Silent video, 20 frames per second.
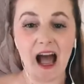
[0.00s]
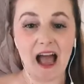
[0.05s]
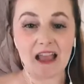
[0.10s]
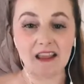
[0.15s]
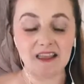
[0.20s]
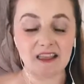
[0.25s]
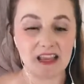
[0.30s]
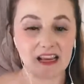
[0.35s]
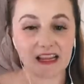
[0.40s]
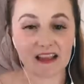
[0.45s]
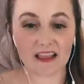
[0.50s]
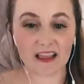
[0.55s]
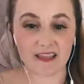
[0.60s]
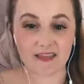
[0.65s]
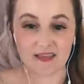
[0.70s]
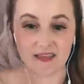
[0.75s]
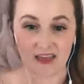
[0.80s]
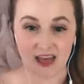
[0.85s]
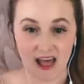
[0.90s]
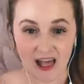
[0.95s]
I think
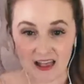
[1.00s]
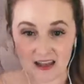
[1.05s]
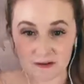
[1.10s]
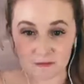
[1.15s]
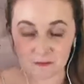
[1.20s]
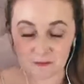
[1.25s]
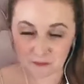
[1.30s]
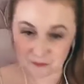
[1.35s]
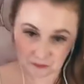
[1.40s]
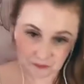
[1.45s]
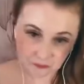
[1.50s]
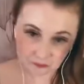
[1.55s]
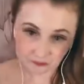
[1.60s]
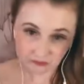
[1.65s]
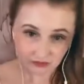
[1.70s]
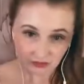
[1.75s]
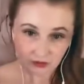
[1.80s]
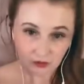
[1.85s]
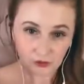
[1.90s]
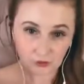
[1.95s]
that then
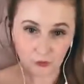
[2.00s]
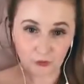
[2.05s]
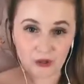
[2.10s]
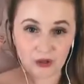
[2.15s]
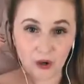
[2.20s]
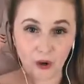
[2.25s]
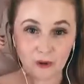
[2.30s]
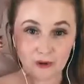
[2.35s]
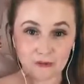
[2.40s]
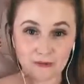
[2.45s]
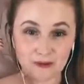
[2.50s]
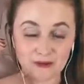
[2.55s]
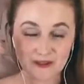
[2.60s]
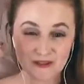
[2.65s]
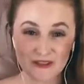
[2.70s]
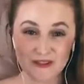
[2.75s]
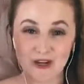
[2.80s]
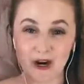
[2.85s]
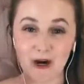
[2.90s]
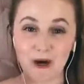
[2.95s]
we
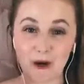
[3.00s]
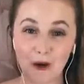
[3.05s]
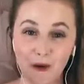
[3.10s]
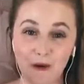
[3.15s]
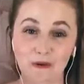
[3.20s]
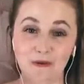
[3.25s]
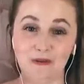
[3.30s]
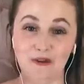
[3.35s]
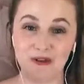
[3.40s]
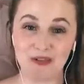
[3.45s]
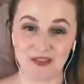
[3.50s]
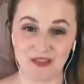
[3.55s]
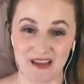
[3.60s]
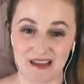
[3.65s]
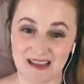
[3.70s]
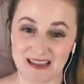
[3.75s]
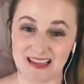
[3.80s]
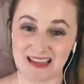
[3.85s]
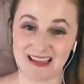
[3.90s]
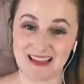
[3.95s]
almost start
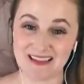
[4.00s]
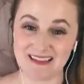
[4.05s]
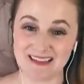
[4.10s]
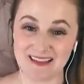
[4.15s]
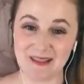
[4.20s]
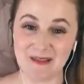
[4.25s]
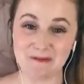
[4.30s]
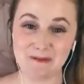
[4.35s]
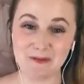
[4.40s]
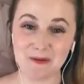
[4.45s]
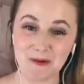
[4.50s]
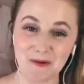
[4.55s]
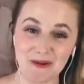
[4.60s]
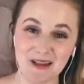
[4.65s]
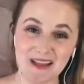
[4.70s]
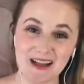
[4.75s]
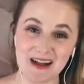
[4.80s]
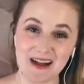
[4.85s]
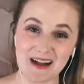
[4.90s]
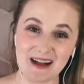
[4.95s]
overthinking it to the
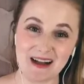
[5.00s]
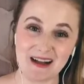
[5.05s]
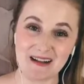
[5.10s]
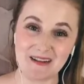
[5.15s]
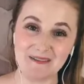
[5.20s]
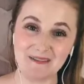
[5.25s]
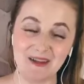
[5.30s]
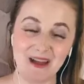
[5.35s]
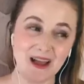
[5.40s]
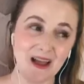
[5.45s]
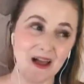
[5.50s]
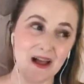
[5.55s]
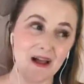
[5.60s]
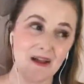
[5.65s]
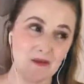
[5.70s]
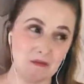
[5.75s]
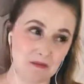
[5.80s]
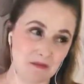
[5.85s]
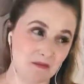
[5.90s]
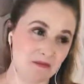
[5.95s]
point of
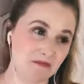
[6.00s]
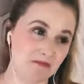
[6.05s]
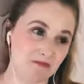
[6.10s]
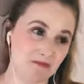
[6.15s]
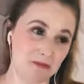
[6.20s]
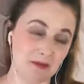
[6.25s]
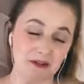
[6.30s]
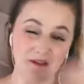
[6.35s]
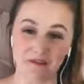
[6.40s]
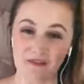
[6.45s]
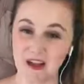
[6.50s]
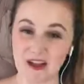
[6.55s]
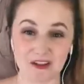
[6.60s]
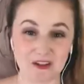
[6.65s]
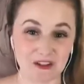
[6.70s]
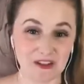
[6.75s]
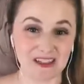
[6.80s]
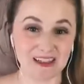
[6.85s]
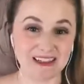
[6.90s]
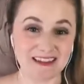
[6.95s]

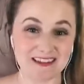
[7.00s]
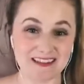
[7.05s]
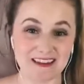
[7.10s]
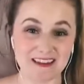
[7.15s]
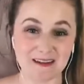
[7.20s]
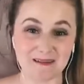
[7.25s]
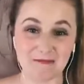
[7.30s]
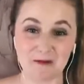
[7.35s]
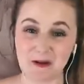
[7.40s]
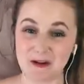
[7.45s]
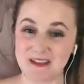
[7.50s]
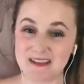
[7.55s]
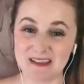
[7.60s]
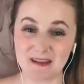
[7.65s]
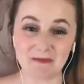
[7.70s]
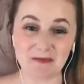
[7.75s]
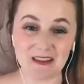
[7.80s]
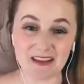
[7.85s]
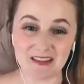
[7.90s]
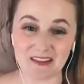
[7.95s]
perfectionism or
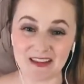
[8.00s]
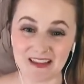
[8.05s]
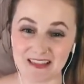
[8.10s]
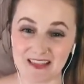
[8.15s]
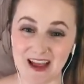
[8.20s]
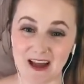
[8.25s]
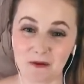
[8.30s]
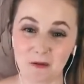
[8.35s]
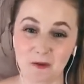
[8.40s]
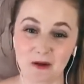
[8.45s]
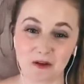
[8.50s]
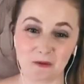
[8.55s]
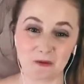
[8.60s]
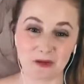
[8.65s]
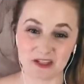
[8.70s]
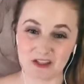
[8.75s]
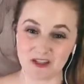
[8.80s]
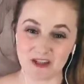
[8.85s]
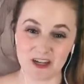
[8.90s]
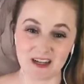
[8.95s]
something like that, where
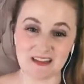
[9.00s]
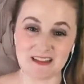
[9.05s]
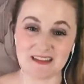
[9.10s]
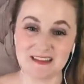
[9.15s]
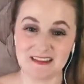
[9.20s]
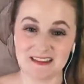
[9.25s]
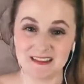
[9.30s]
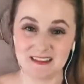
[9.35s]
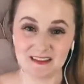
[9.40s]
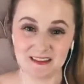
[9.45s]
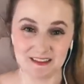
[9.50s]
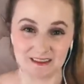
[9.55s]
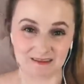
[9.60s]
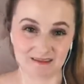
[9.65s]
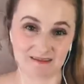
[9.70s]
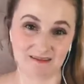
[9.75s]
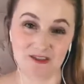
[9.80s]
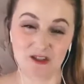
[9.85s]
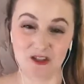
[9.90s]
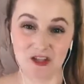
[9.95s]
we just
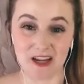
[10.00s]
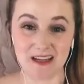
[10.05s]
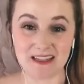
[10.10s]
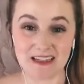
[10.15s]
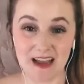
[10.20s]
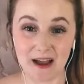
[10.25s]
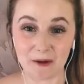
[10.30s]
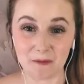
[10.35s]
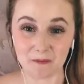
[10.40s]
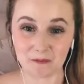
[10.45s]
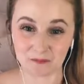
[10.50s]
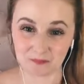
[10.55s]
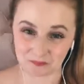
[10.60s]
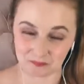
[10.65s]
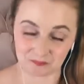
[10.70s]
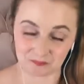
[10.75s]
shut down.